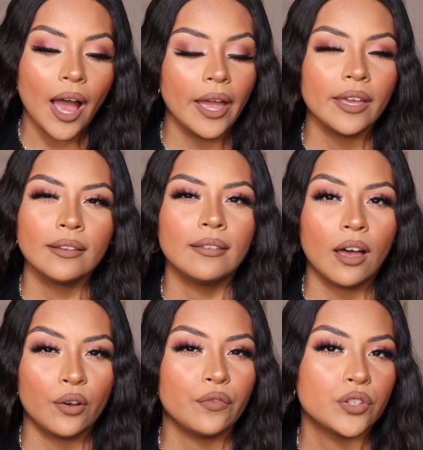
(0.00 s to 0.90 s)
I
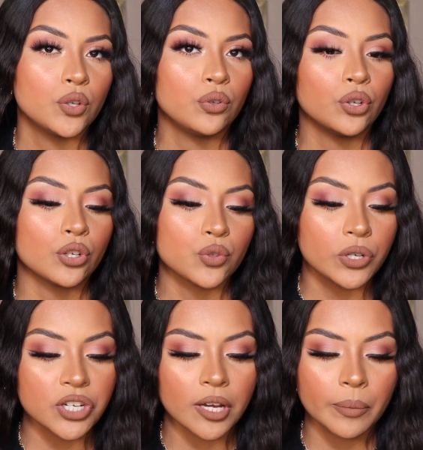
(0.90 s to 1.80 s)
love to, you know,
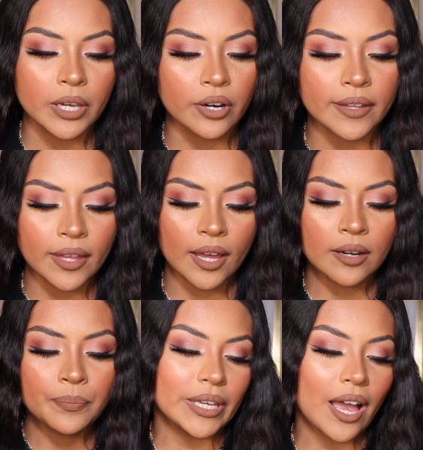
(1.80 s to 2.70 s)
switch it up here and
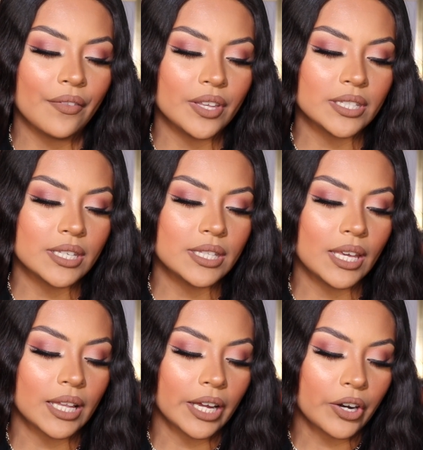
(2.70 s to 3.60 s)
then. But yeah, this is
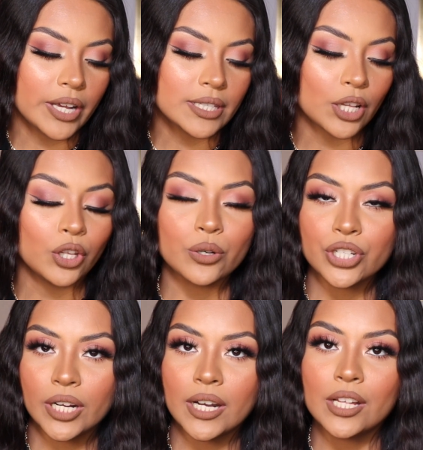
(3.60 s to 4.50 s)
the Clarins
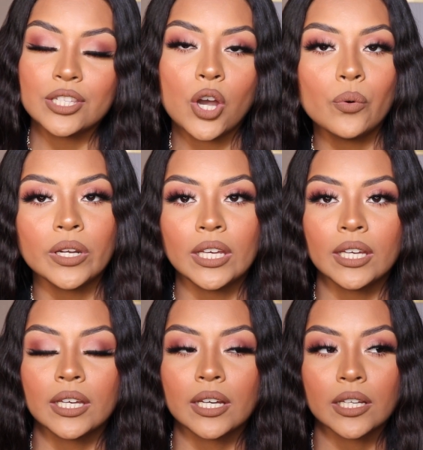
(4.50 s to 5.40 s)
Lotion
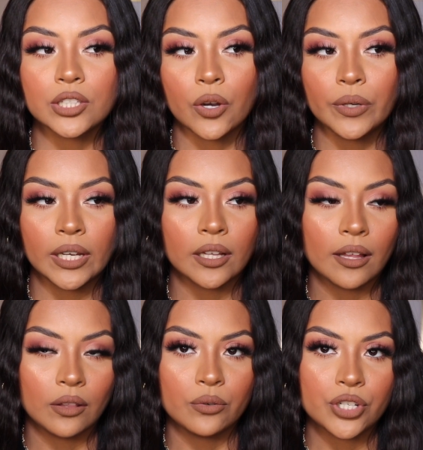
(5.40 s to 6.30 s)
Tonique Toning
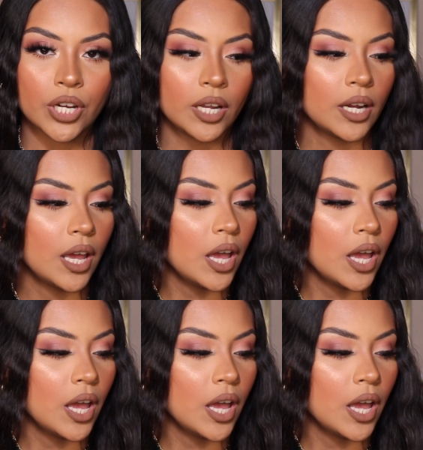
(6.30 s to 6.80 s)
Lotion.